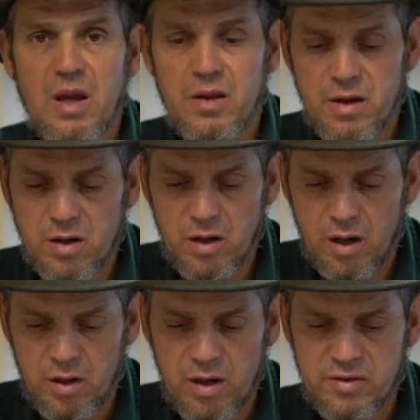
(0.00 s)
they
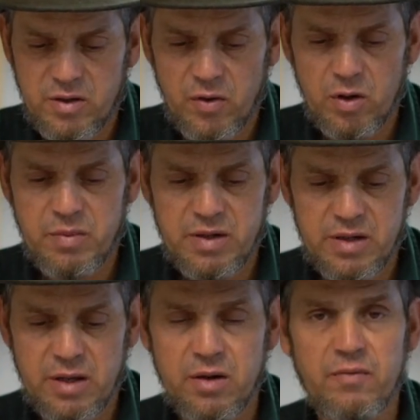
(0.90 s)
are, as you've heard me
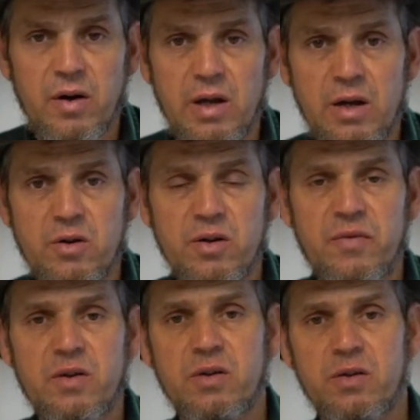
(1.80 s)
say, they're very energy
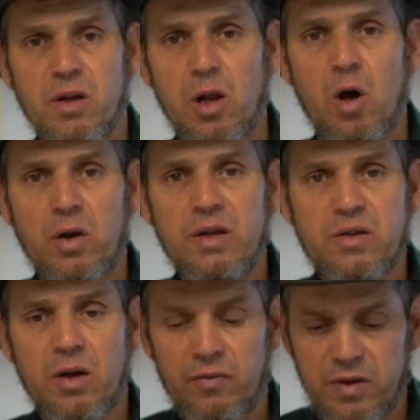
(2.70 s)
efficient. The log
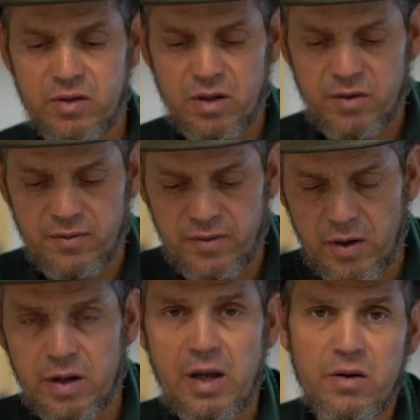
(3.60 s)
itself is
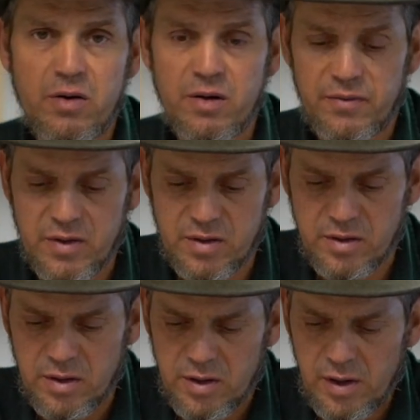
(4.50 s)
very energy efficient.